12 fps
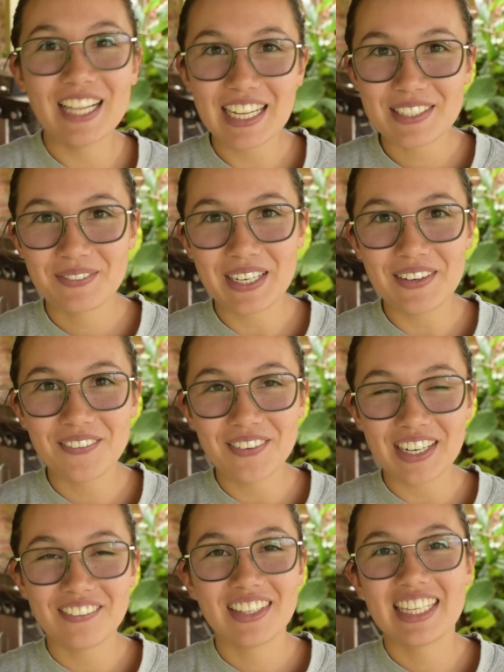that's been
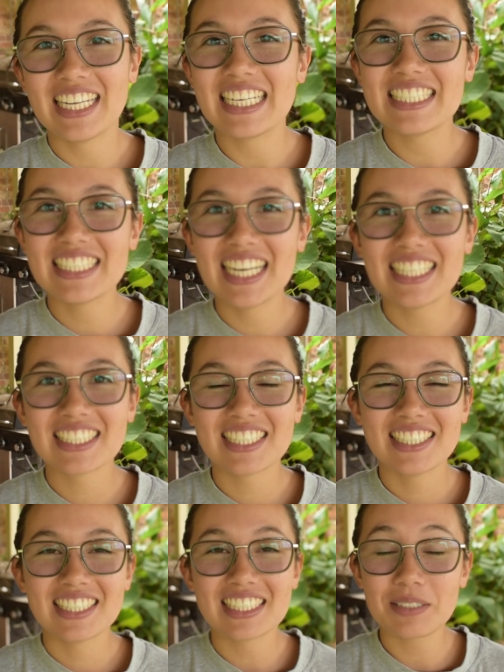one of the things that
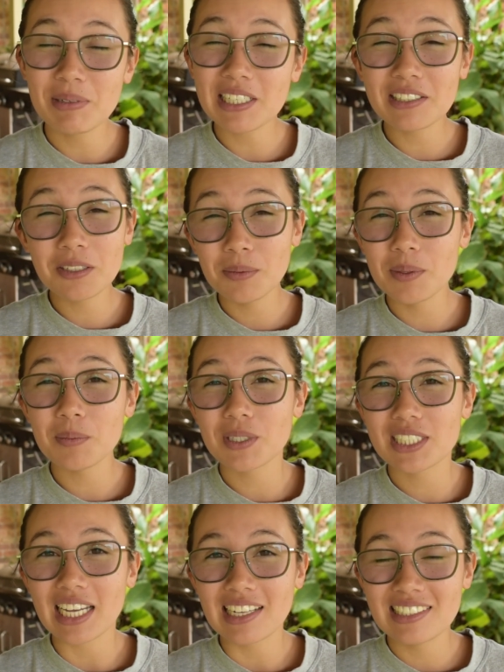has been a little bit more
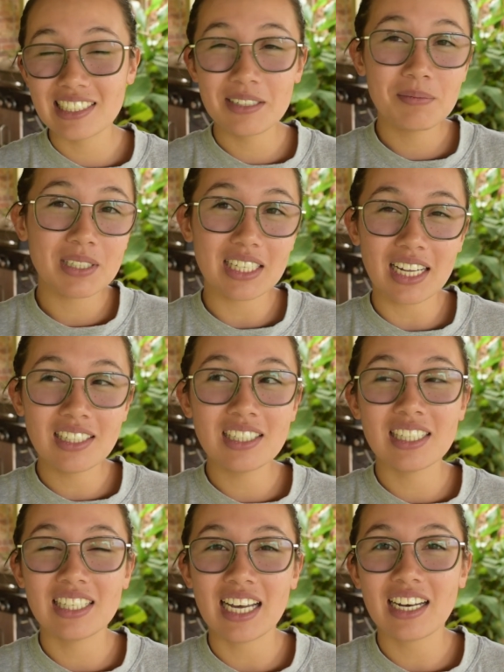challenging, but other
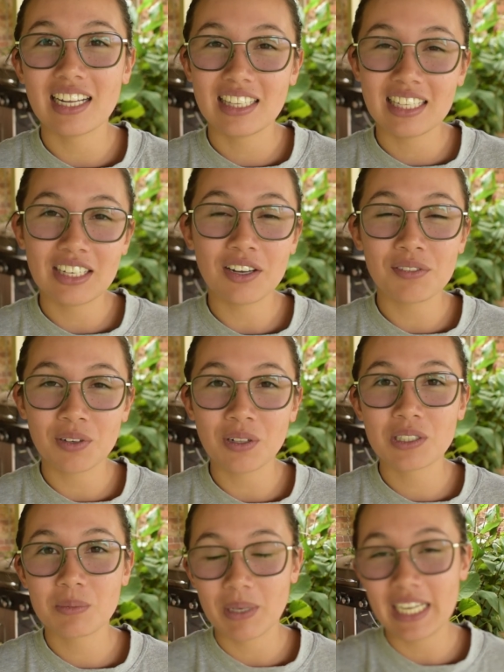than that, I think overall
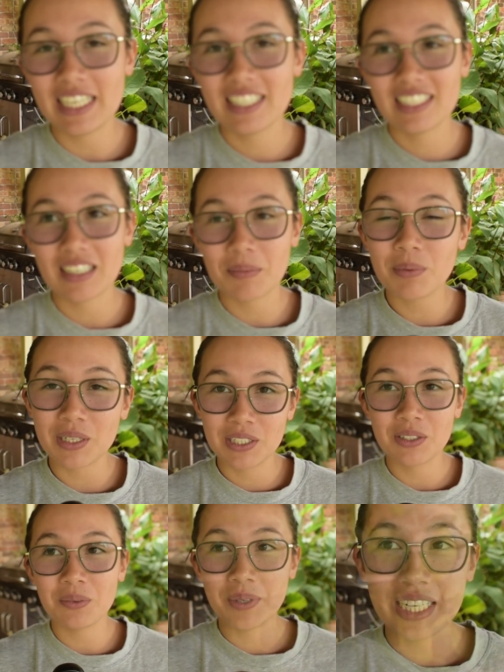it's been a pretty
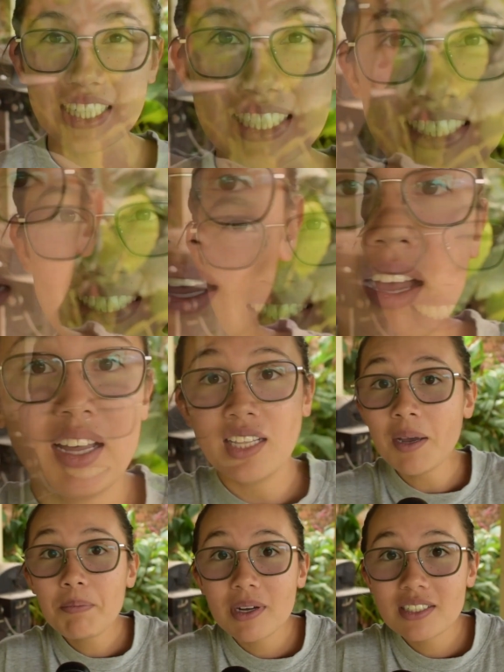good week. And
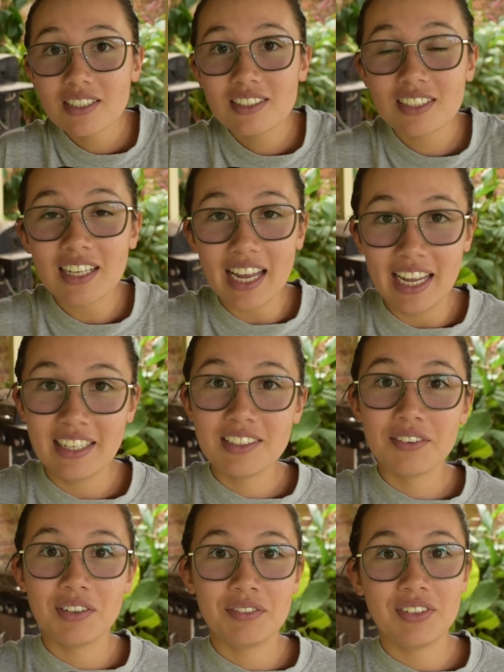that brings us to the end
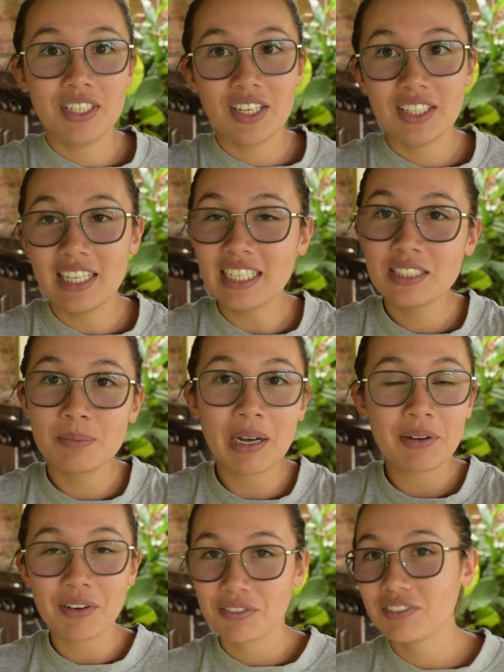of the video. That's my
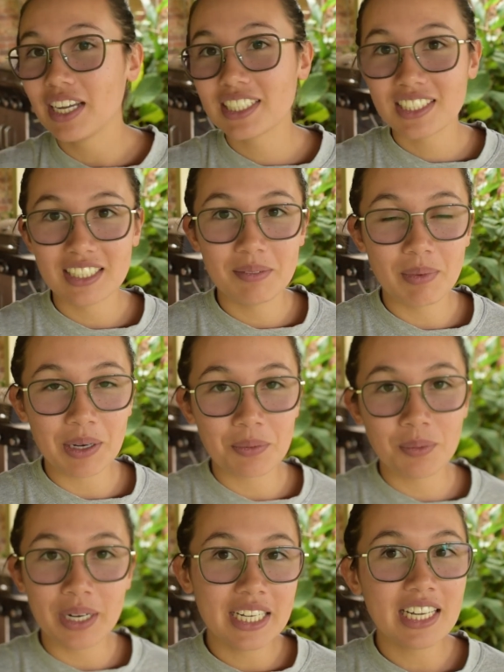reflection, my
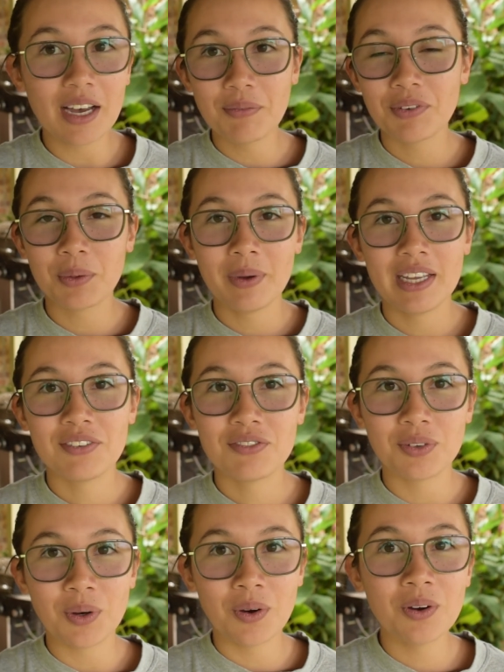recap for week
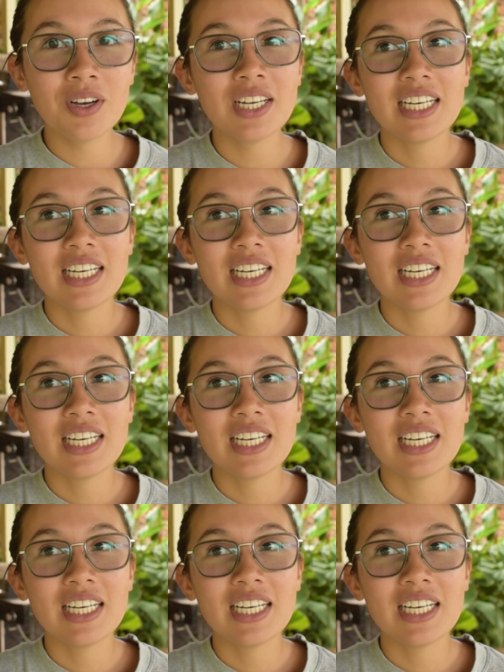4.